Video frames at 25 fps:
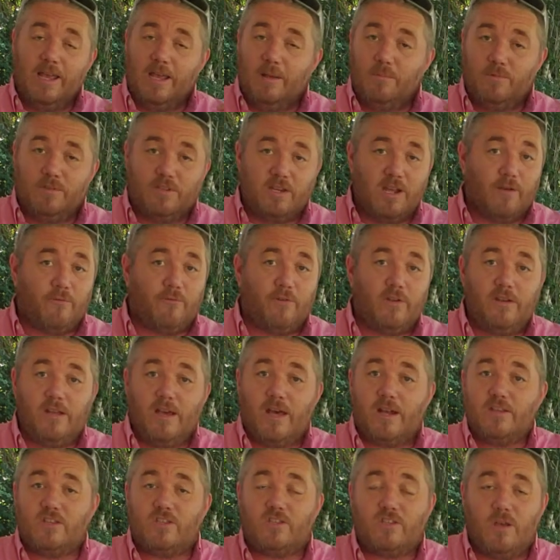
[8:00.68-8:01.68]
am definitely
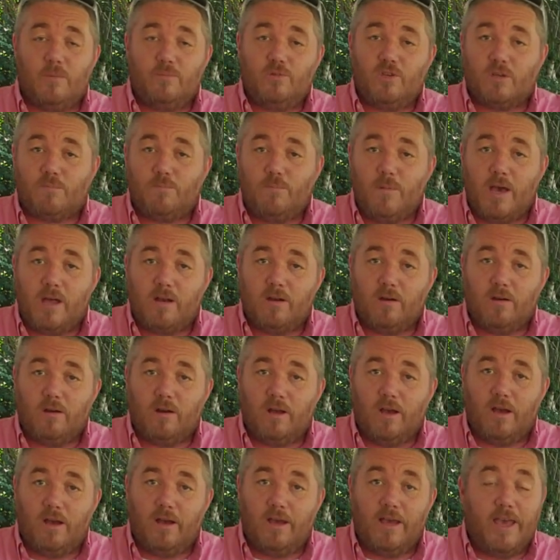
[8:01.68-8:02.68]
not a subject matter
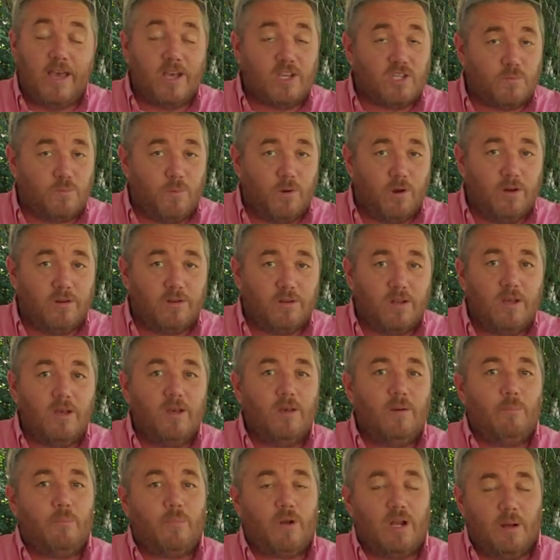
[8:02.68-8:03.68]
expert,
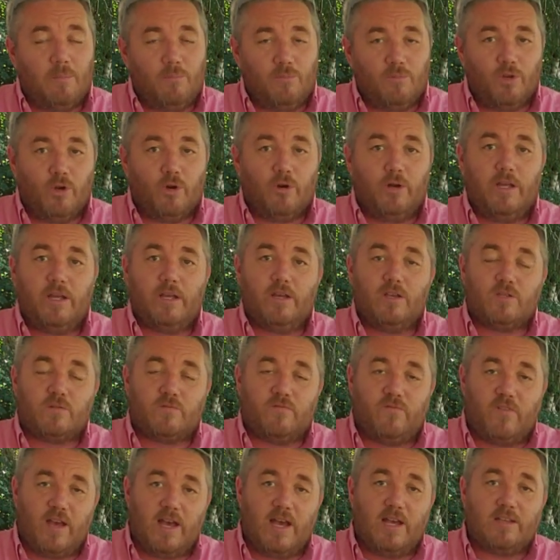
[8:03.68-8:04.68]
but I'm learning as
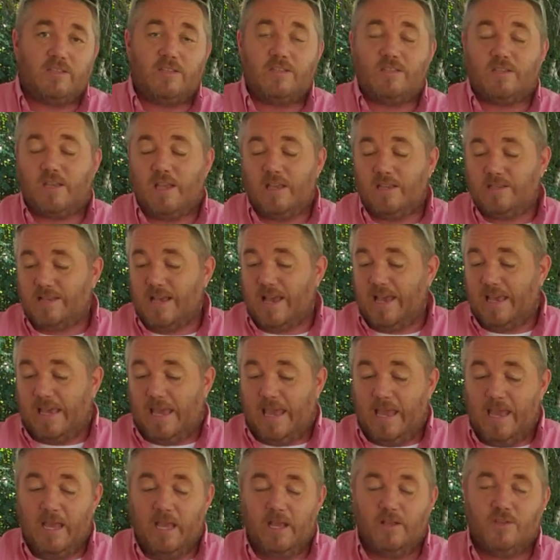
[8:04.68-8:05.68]
fast as I
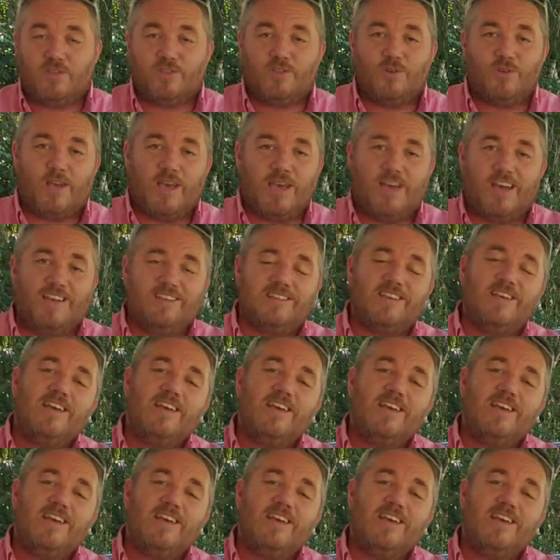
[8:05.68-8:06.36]
can. So guys,